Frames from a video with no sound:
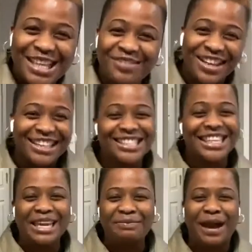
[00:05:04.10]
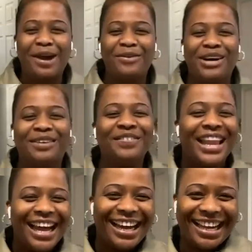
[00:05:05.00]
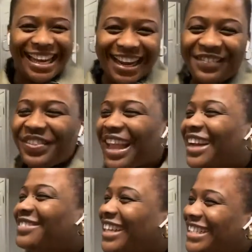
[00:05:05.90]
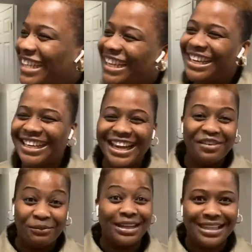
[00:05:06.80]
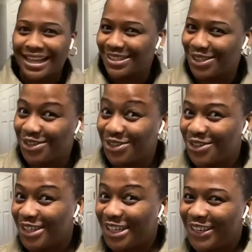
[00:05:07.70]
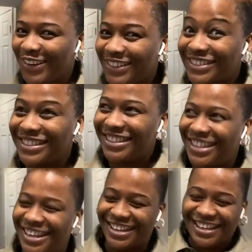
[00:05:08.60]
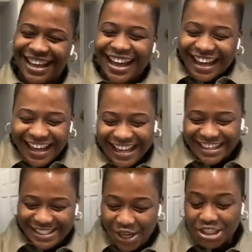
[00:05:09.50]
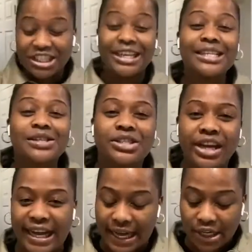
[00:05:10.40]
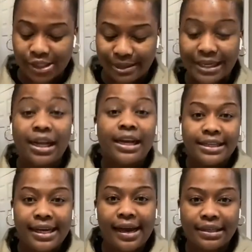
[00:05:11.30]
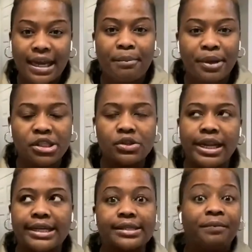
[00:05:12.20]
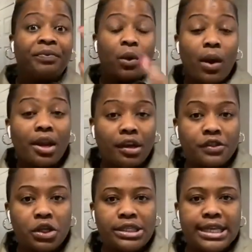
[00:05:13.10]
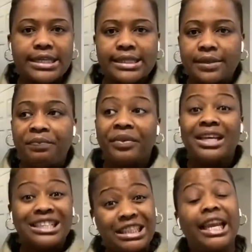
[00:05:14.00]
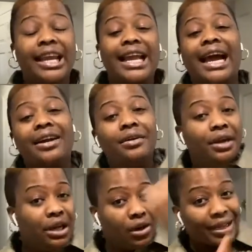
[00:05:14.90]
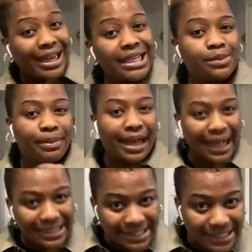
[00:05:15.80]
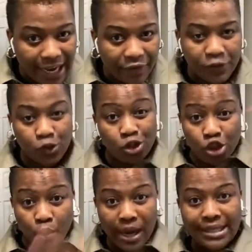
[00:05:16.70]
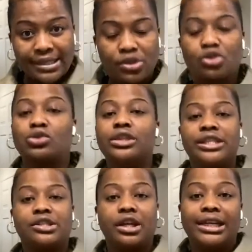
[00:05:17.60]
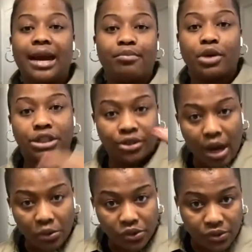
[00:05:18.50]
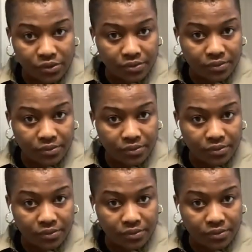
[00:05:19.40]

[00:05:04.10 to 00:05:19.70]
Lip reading: somebody to keep her warm. Okay, I'm just kidding. But that's true, you know. Okay, so she needs to join her husband. They are bottlenecks. One of two things. She can relocate by herself to US through the study abroad route.